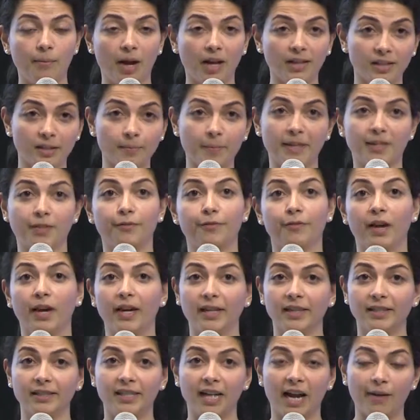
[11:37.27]

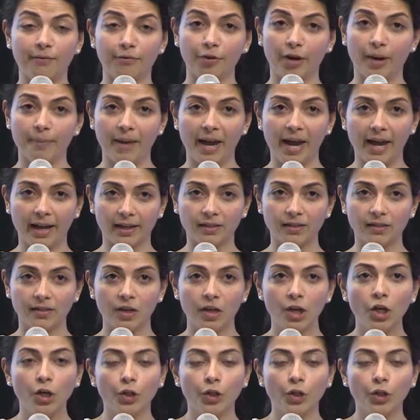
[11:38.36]
unspecified time frame X,